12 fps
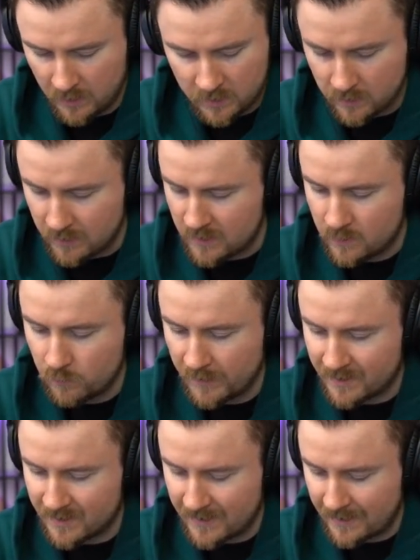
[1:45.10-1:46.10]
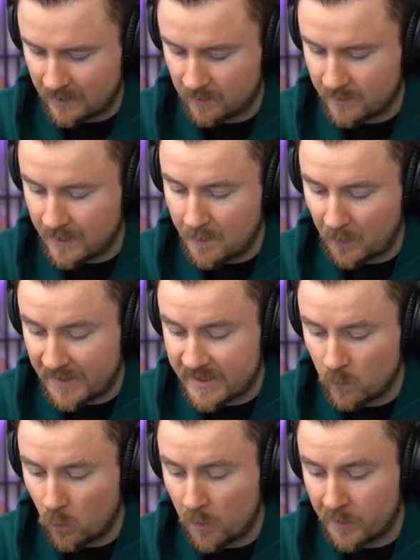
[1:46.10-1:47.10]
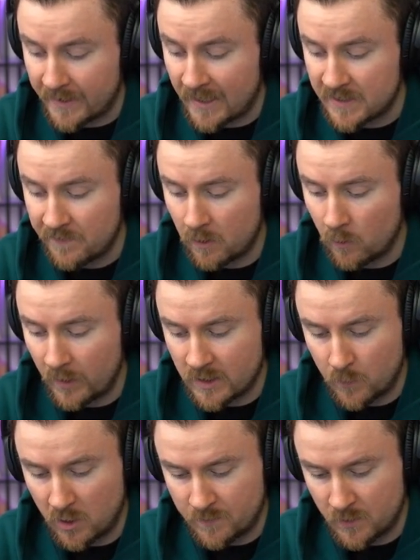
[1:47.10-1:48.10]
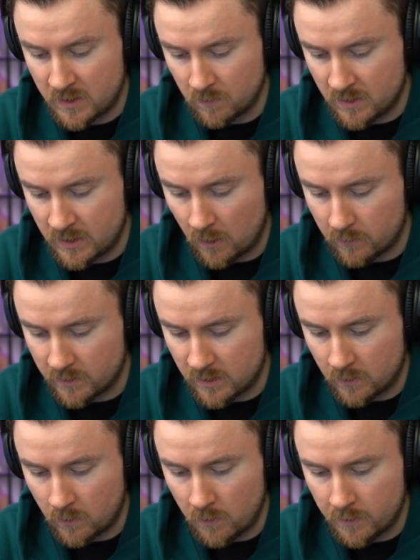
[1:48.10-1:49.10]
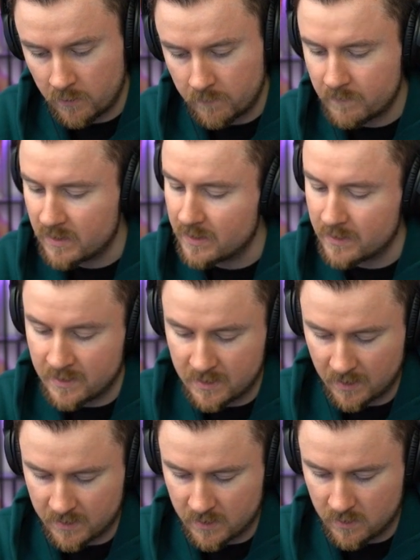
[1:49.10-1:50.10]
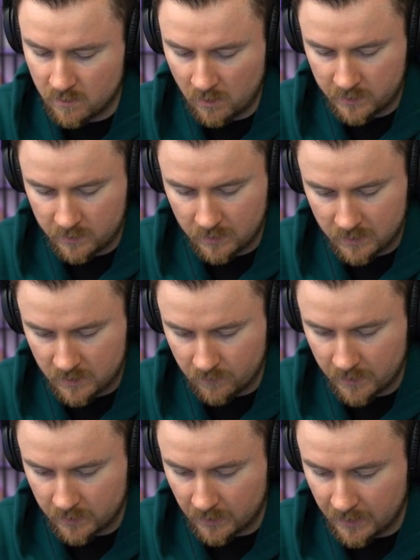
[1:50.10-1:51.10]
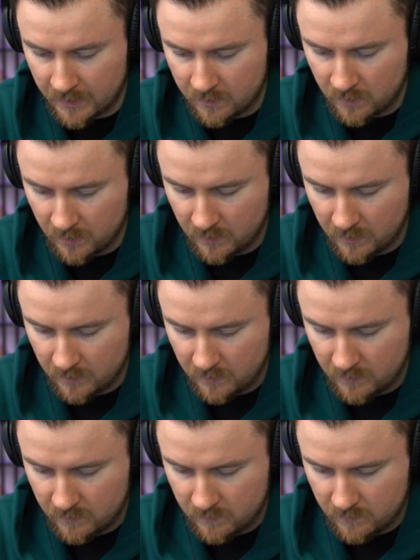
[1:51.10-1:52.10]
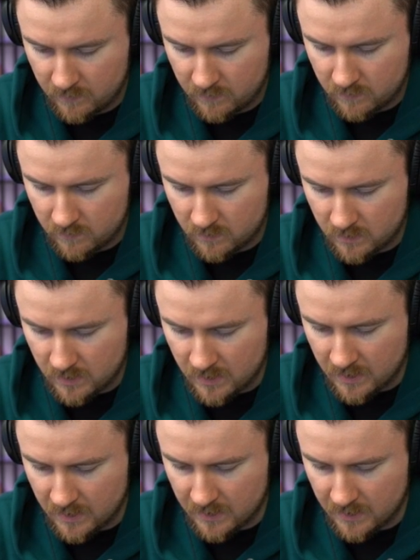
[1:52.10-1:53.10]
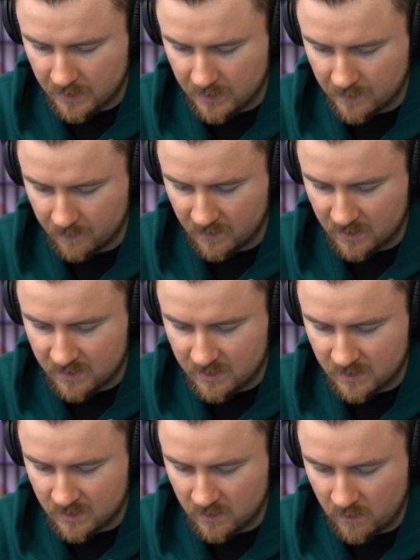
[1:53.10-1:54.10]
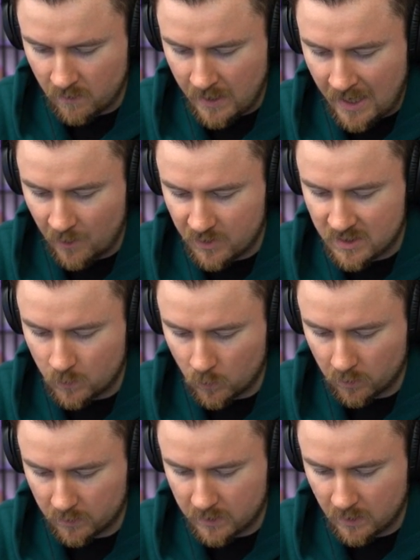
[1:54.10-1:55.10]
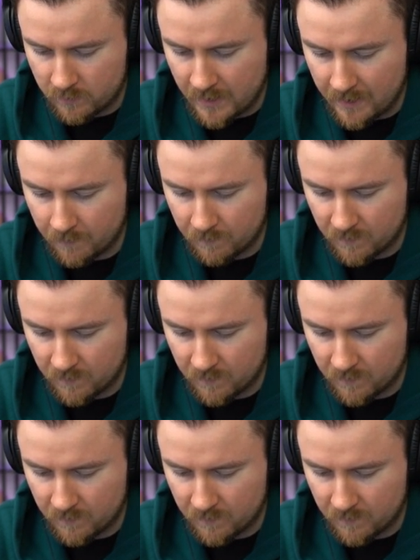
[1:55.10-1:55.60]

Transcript: Let's do exactly that. Place the wall break as far away as possible so it targets the corner. It does not. Let's try it again. And this is not how this worked. Okay.